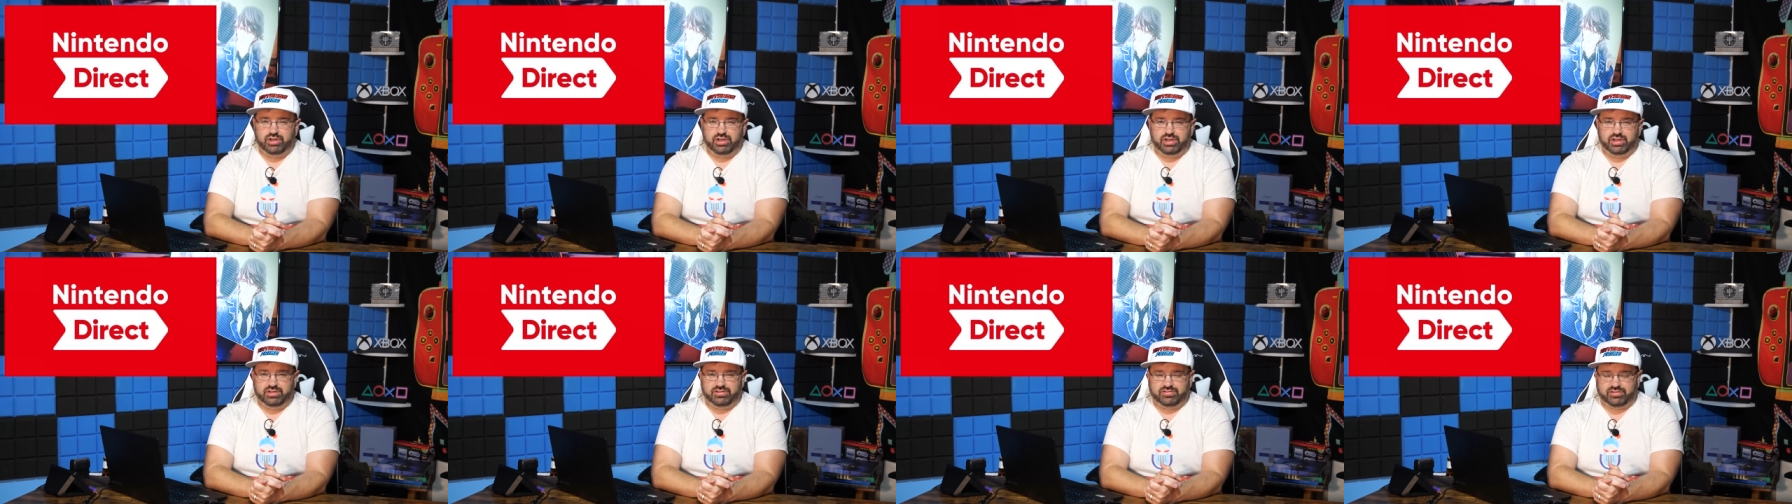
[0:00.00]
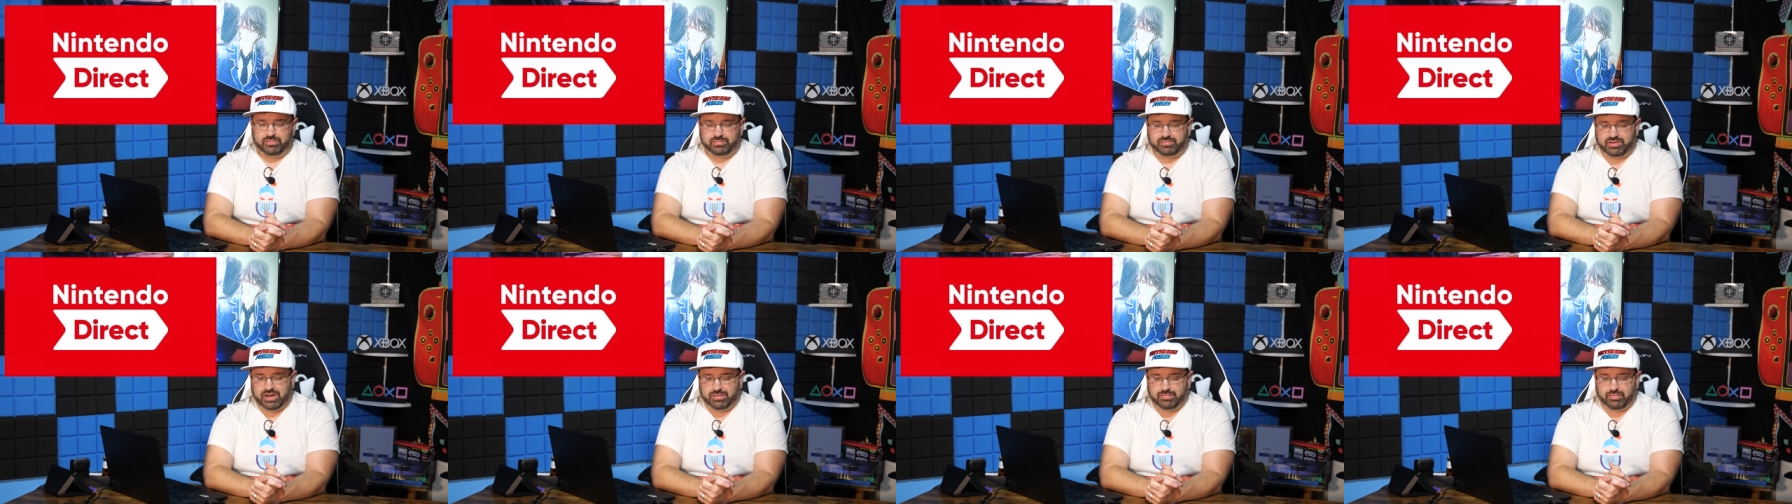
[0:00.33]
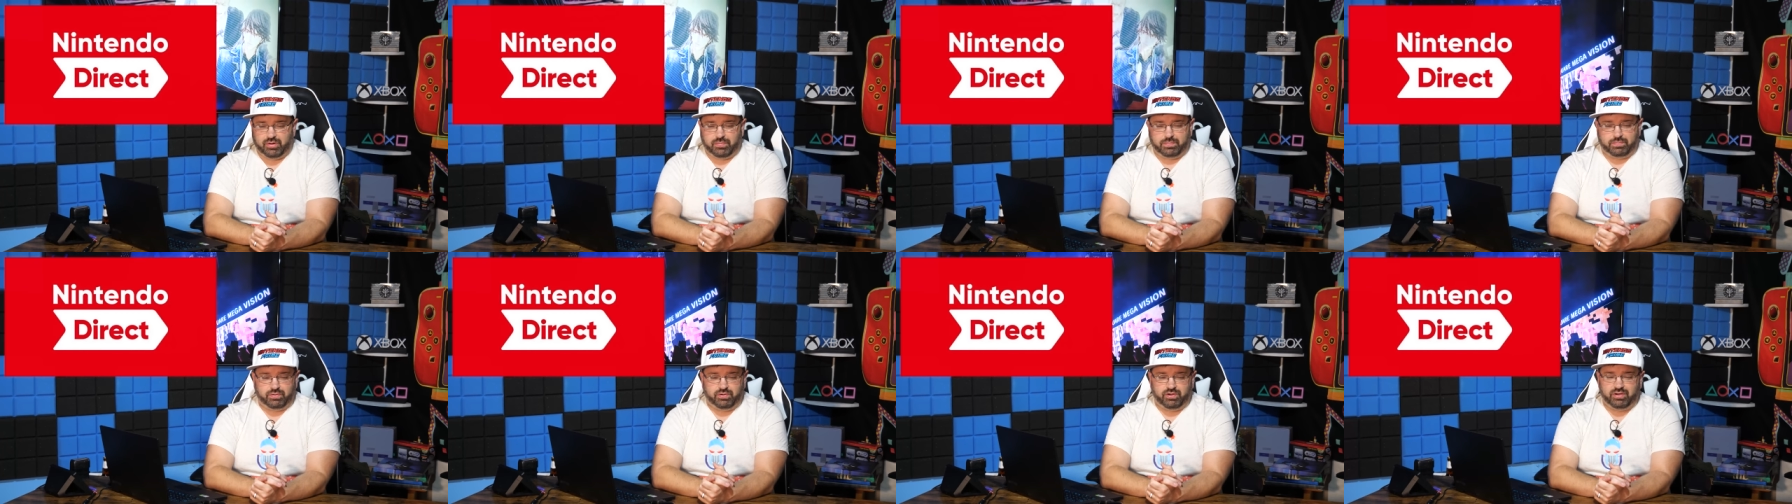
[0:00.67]
in
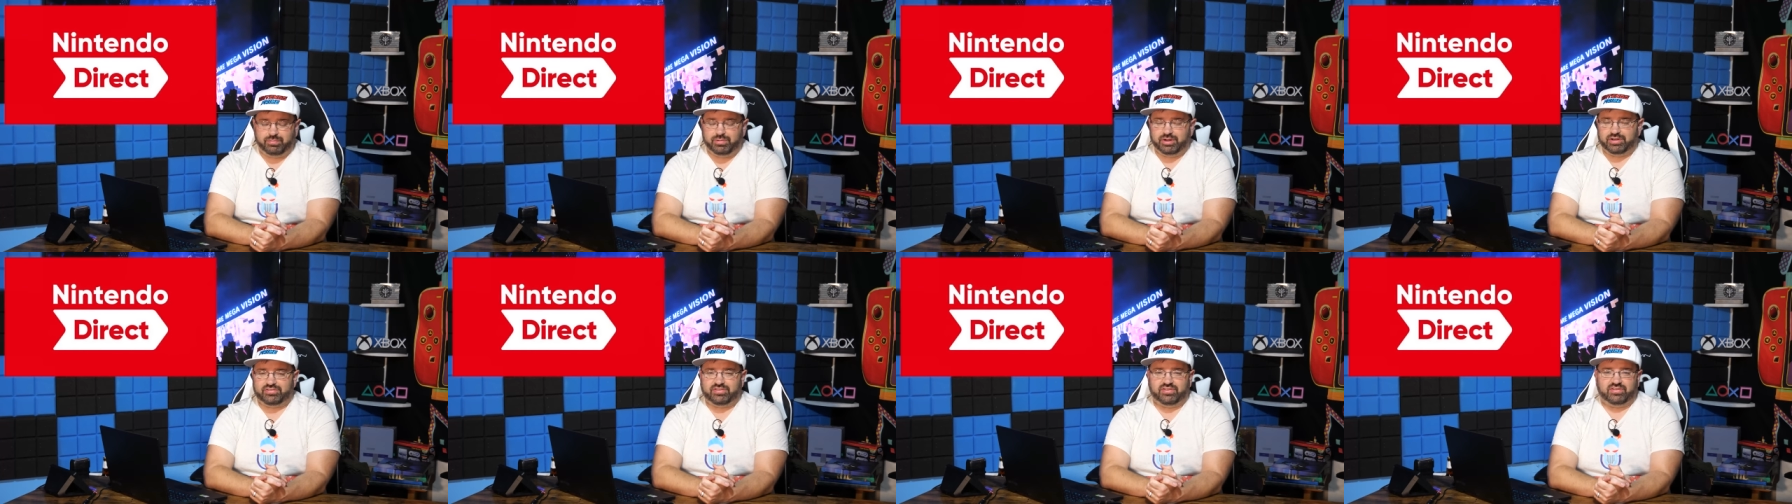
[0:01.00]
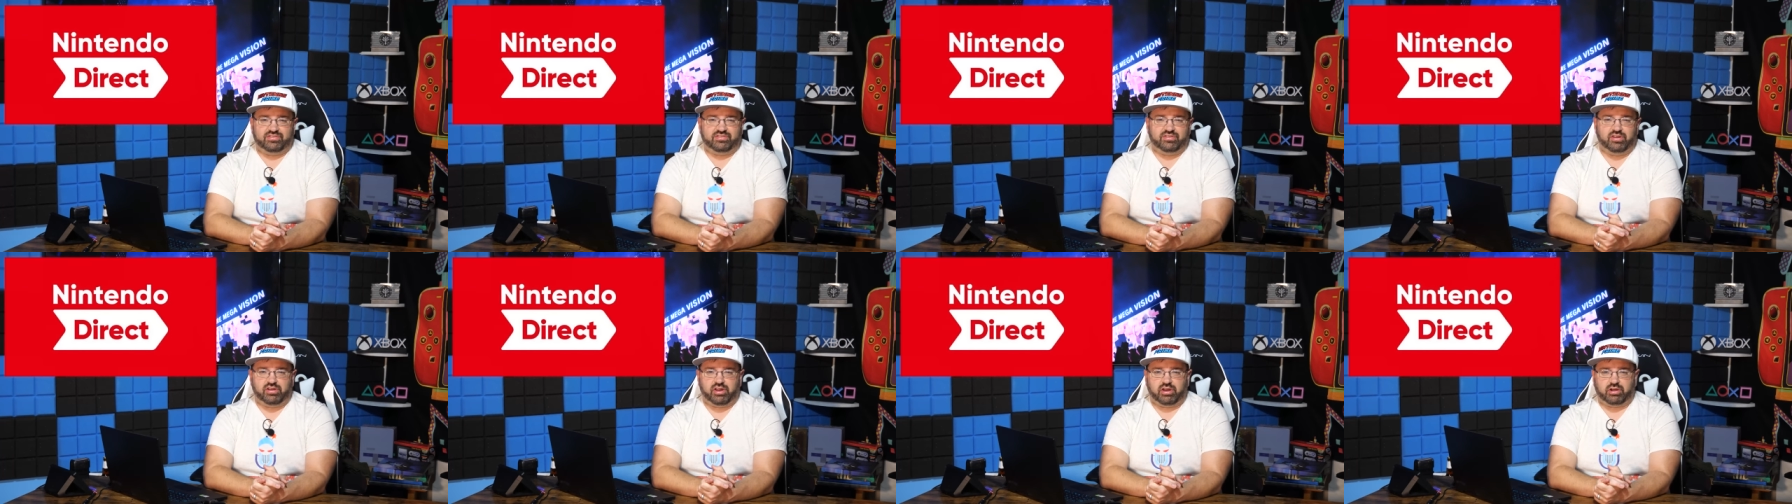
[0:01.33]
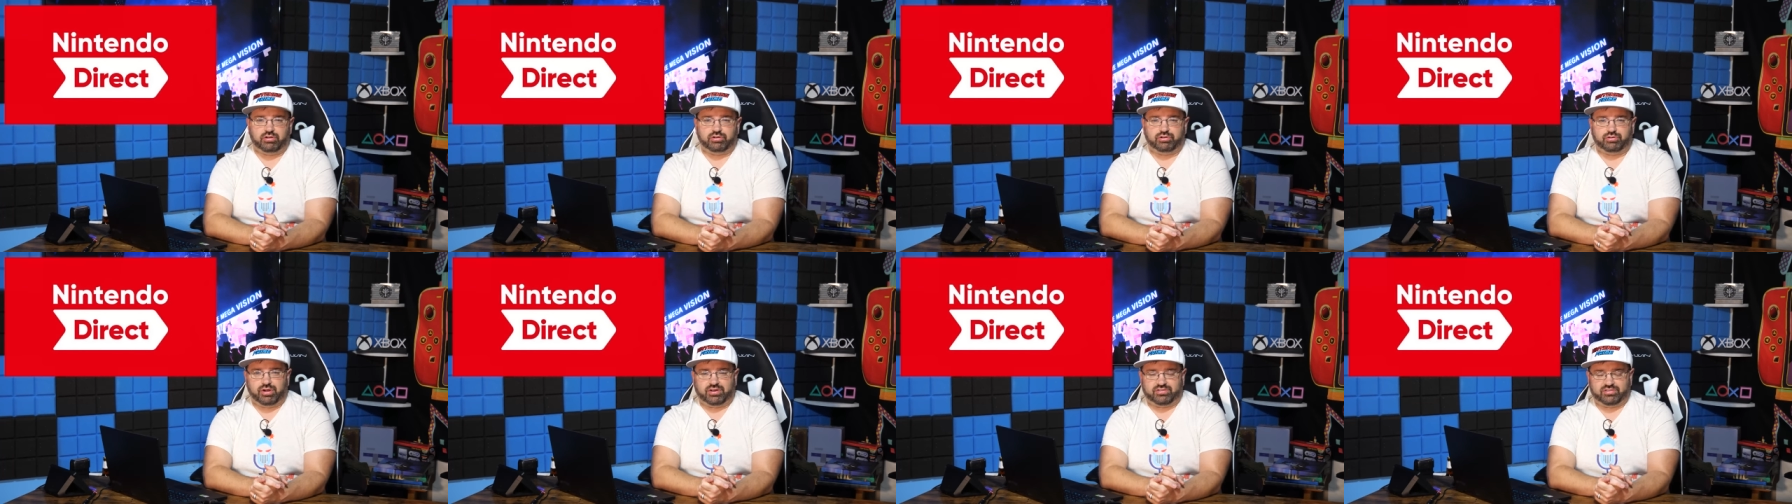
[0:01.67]
September pretty much since
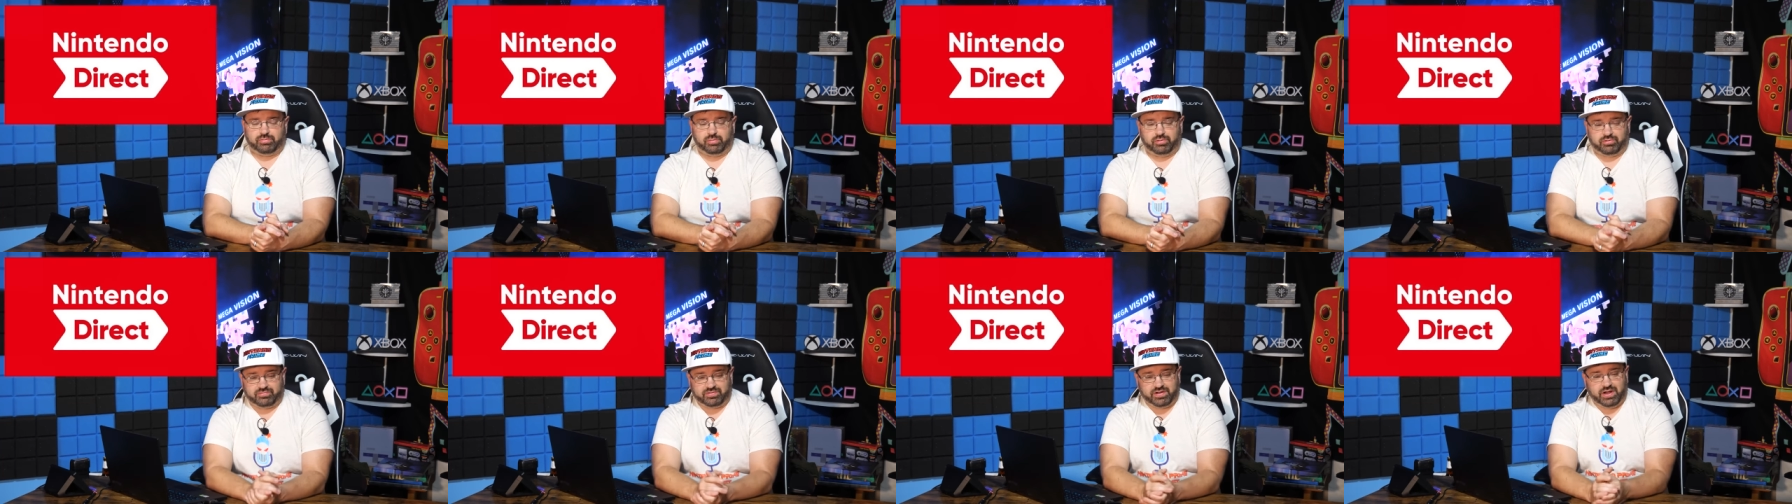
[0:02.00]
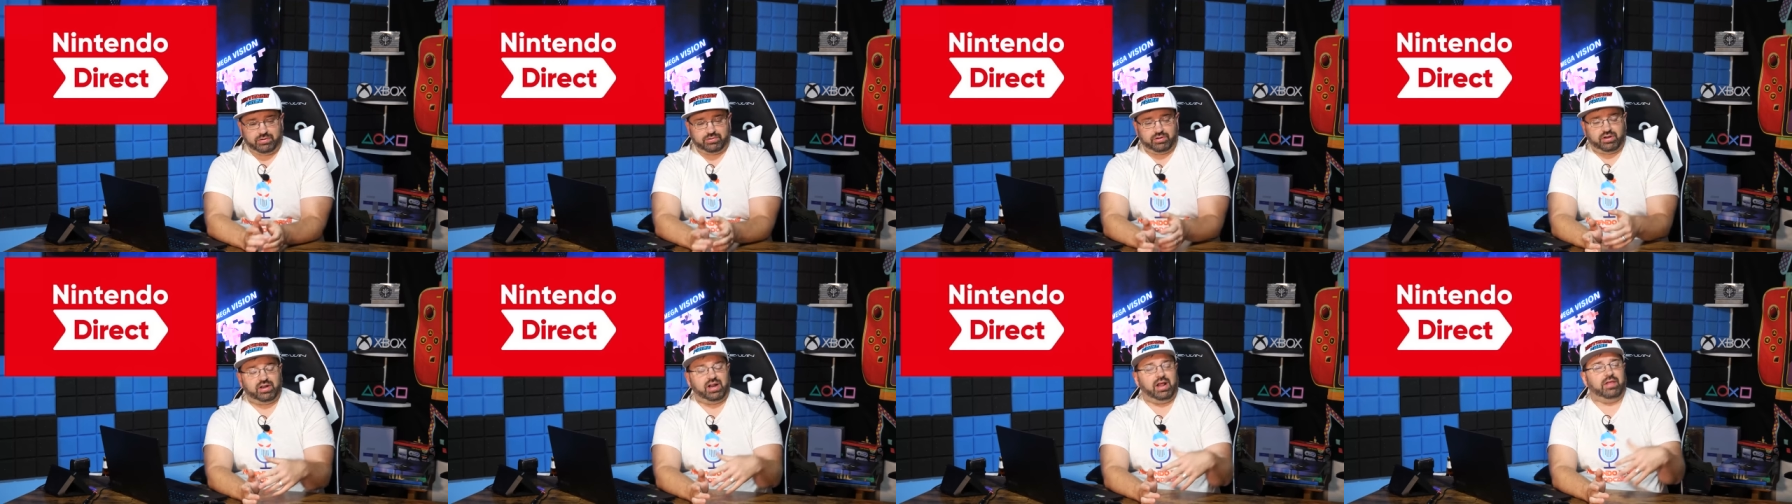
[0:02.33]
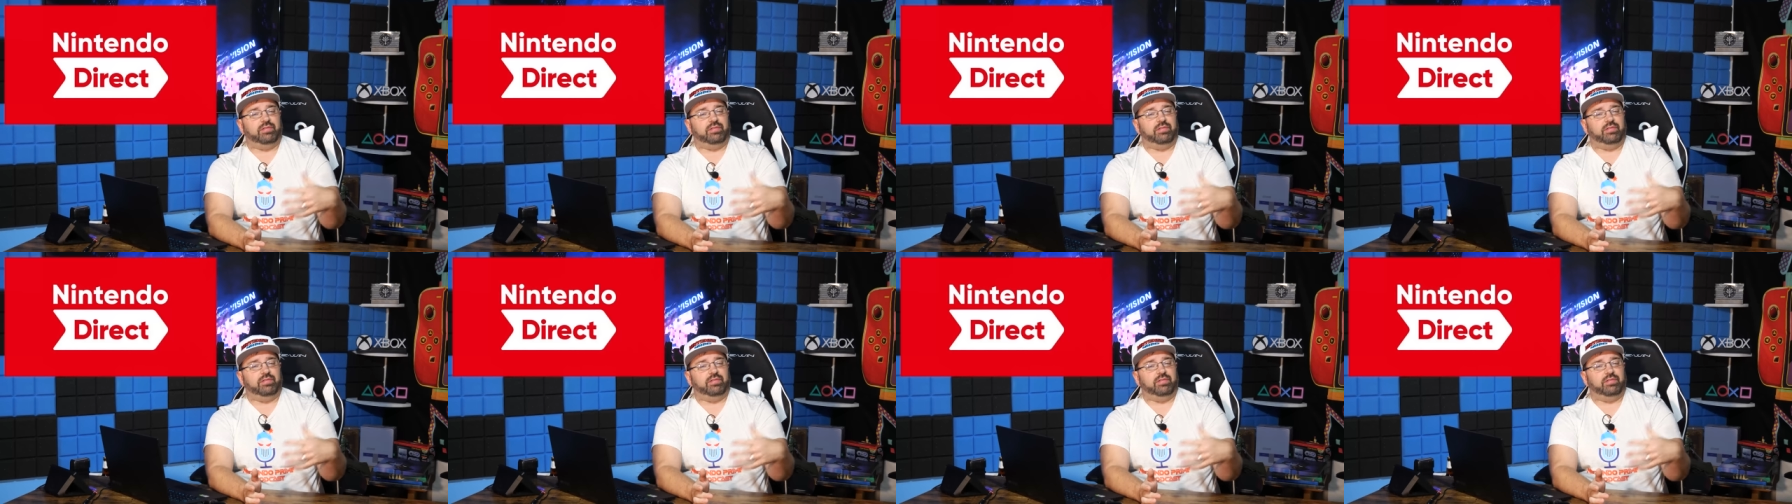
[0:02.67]
Nintendo Directs have been founded,